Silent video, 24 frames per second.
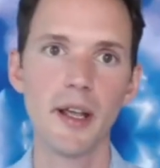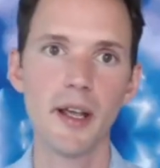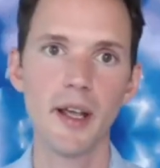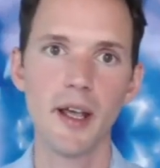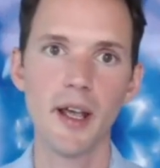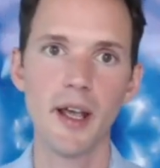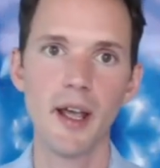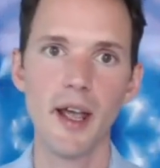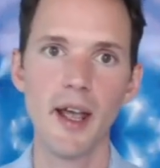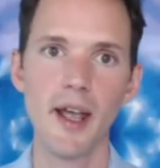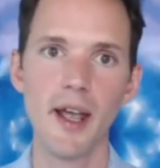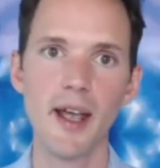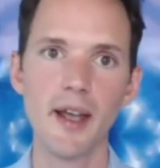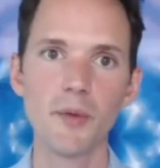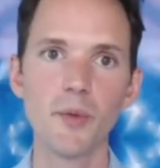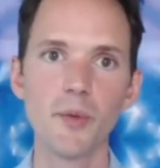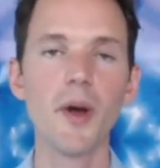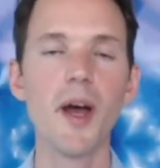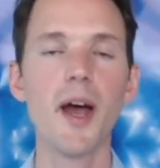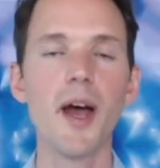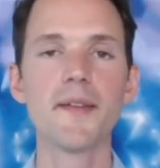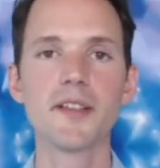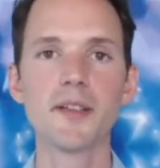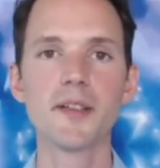Right. And we'll
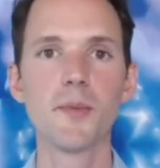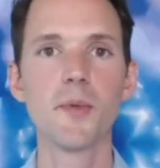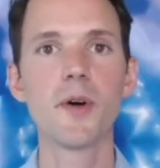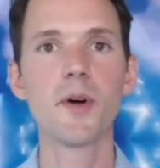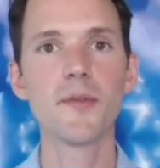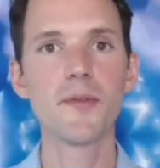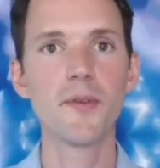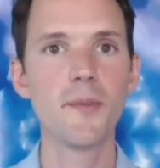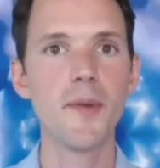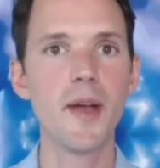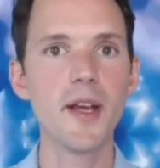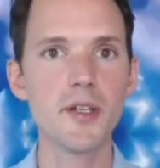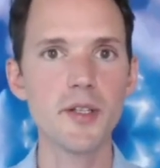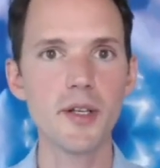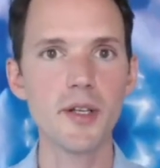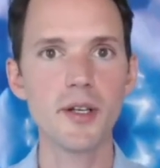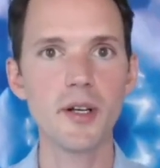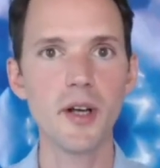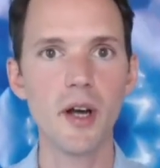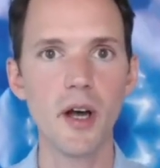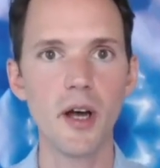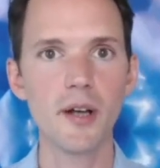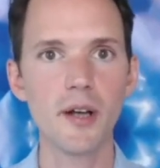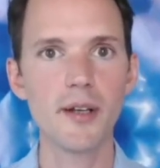have some more information
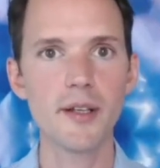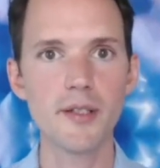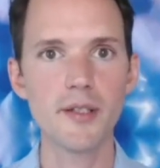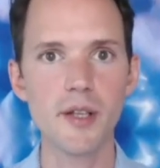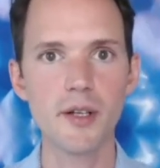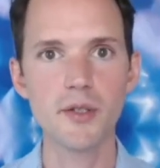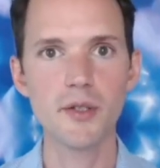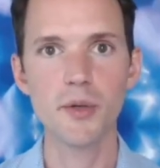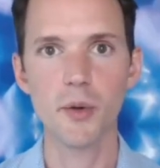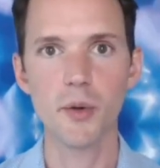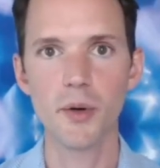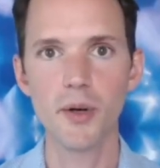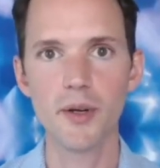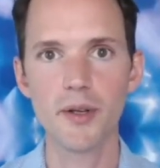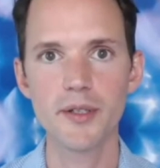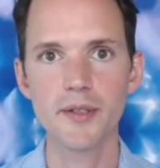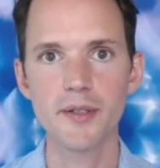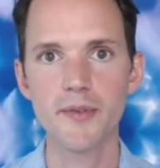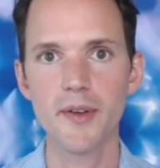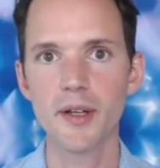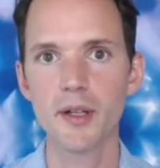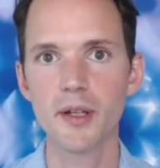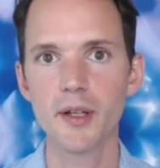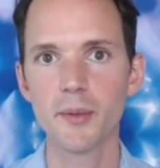on essential oils
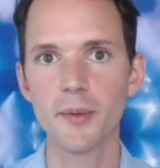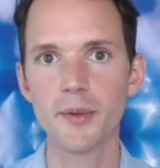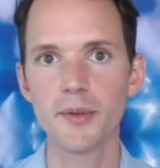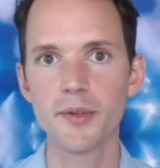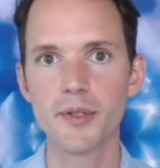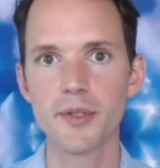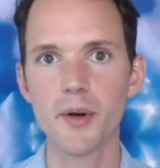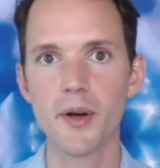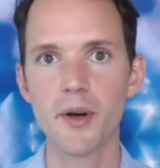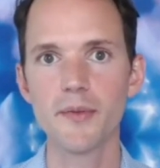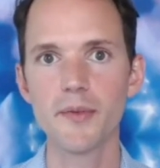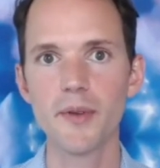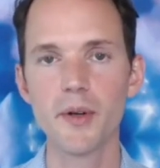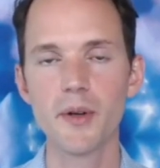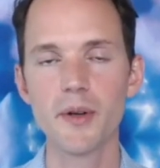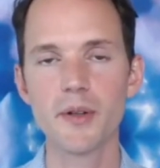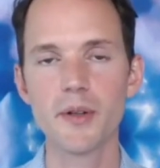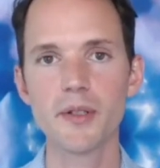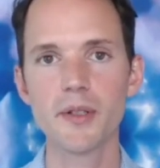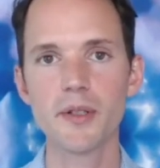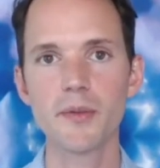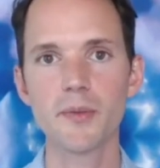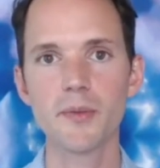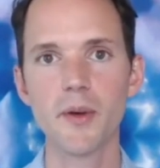available to our viewers
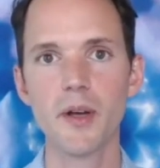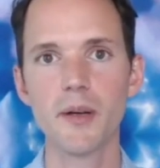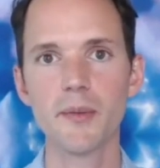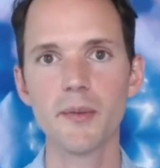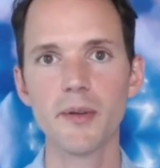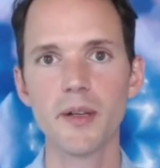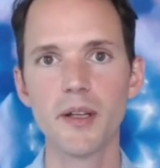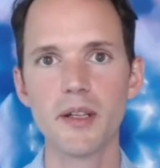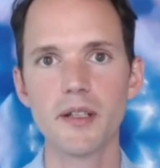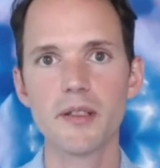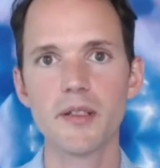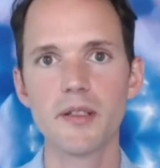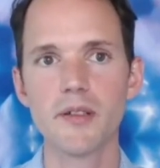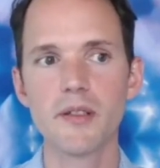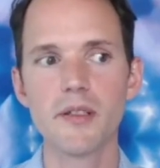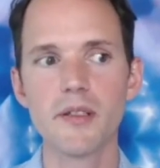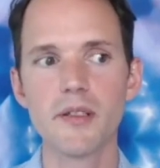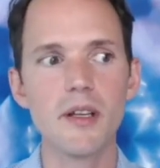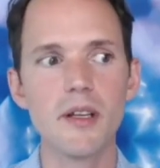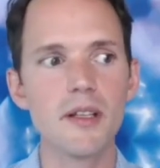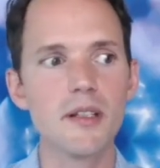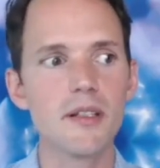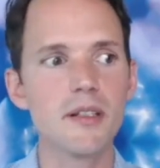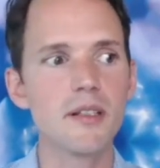as well, because they're
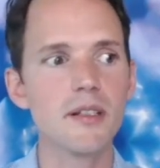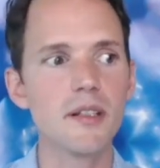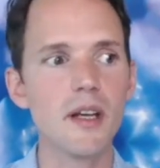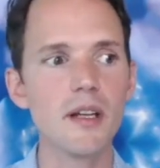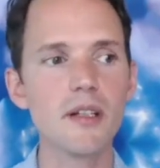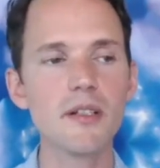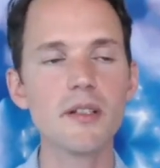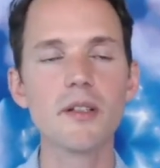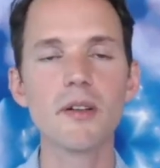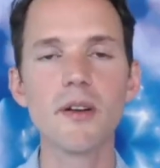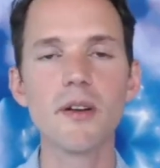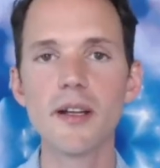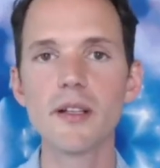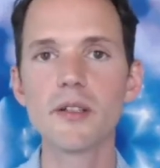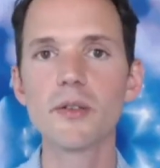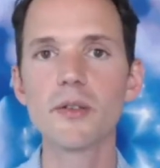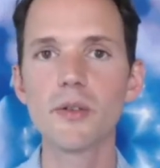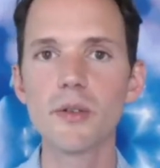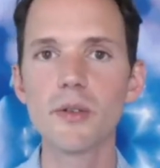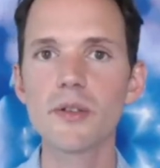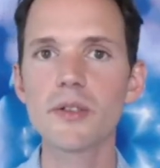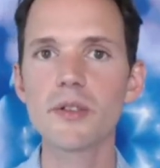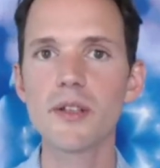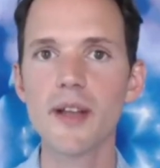just such great
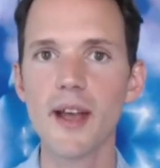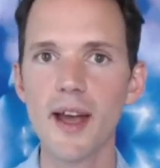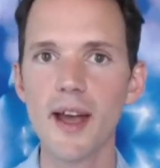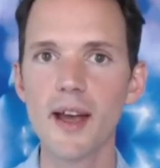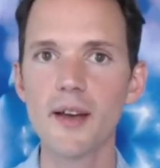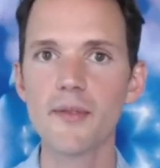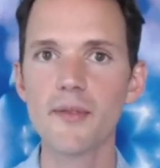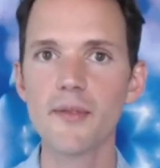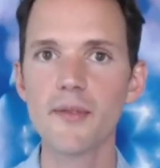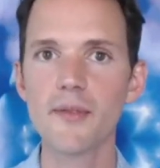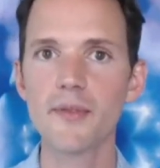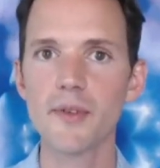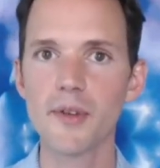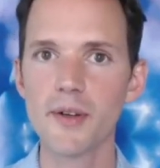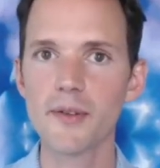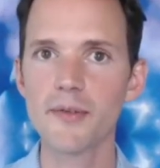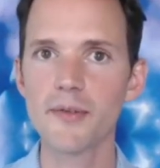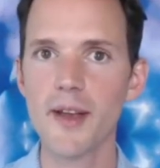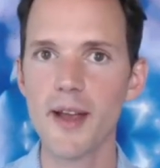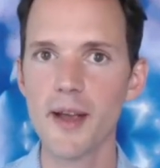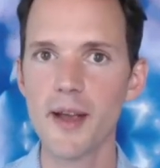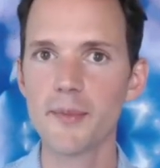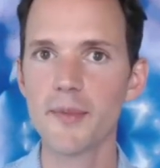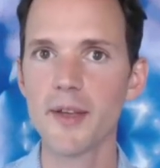tools to have for your
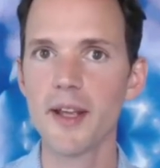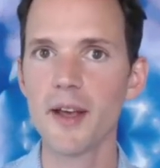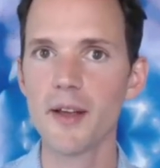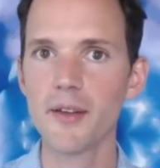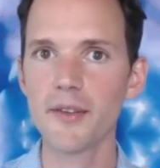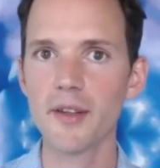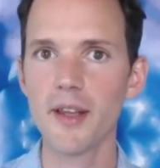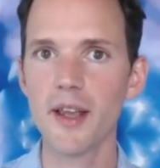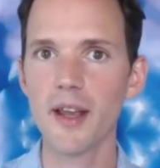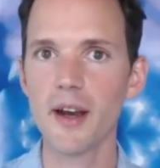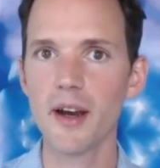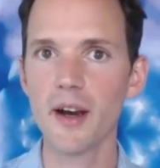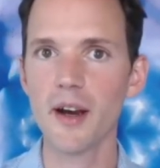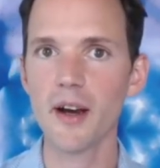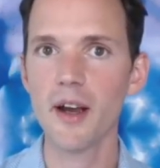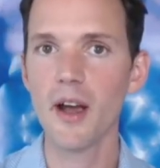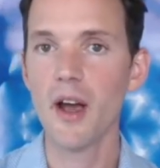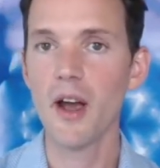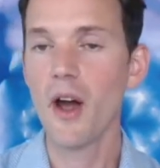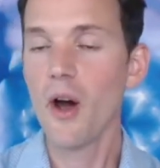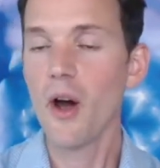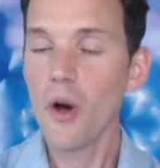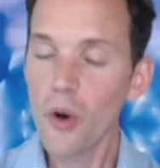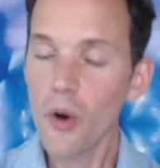family health care
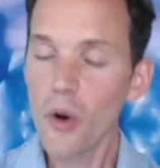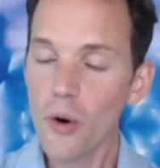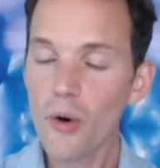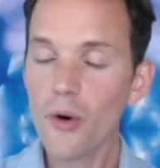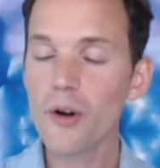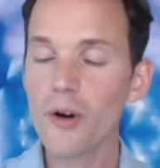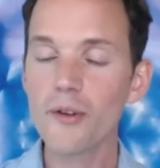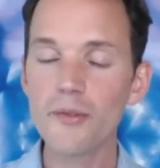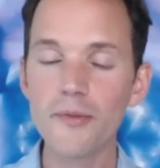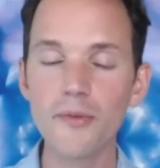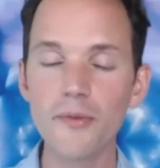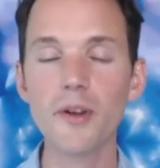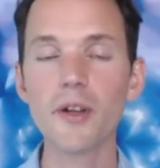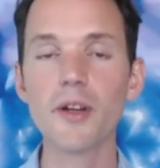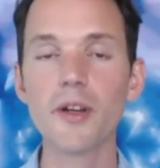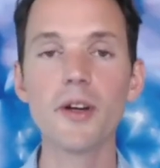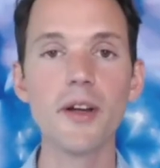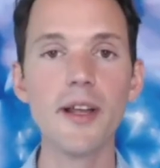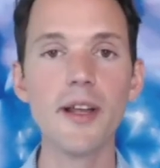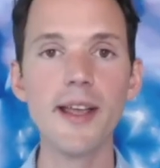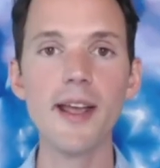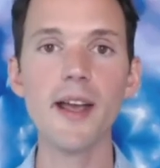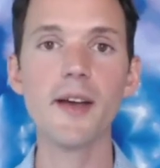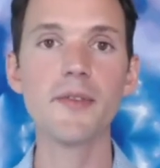or for your
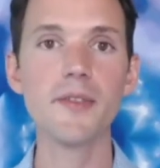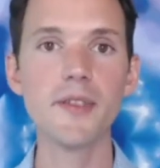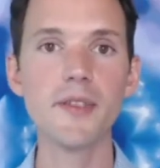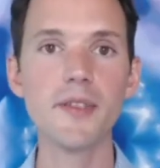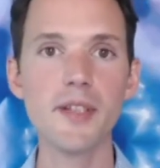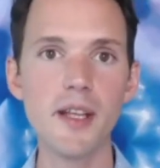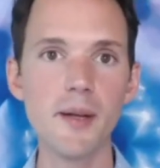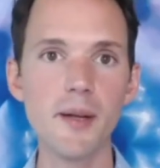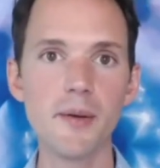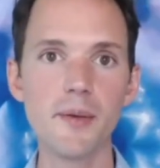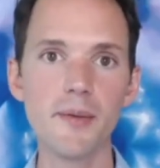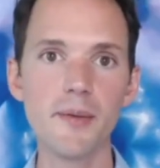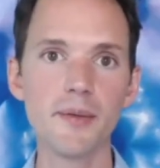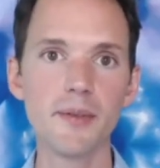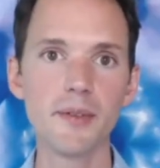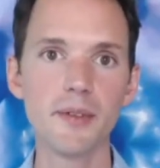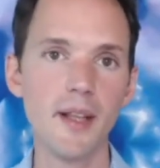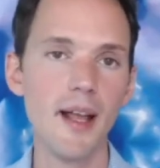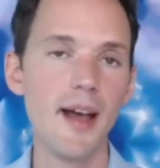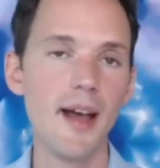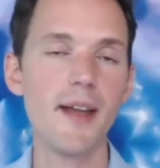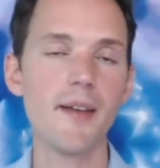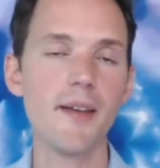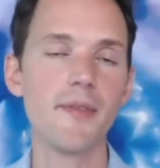EFT
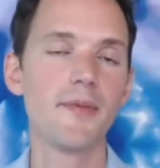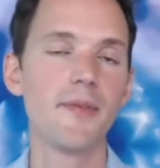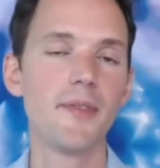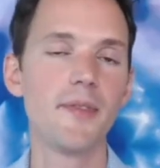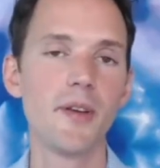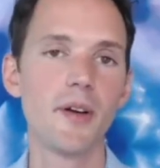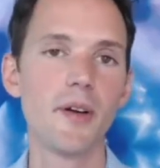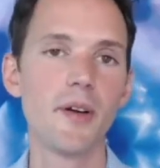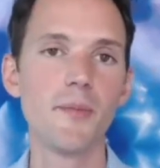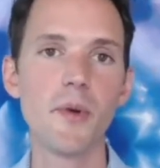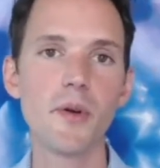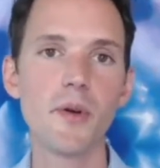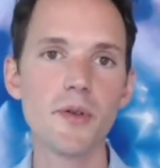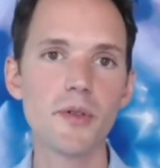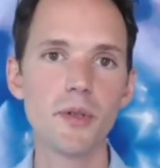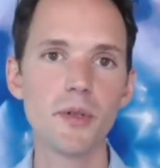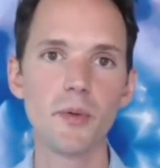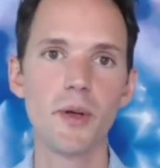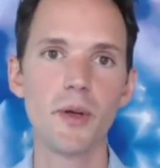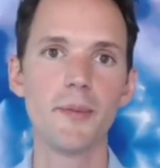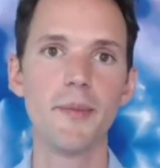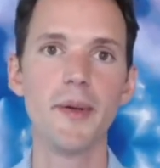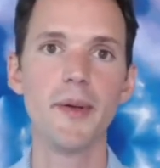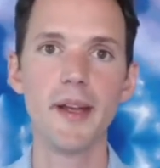life, your emotional
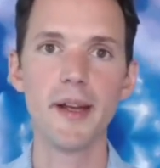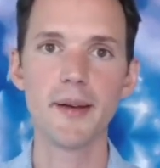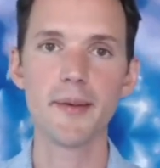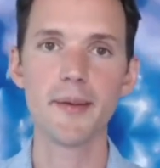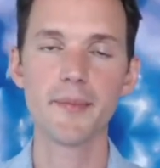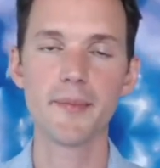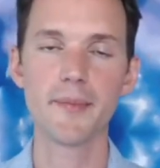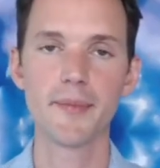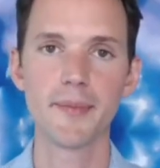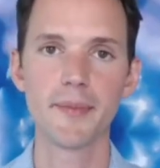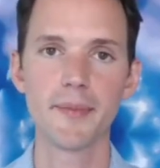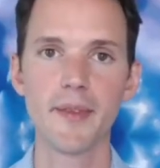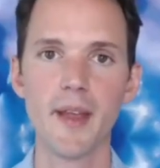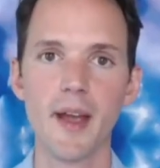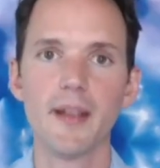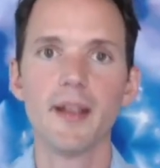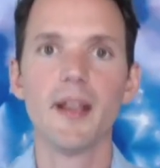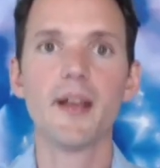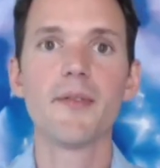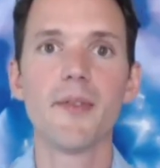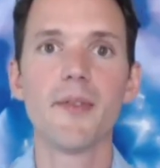well being. That's very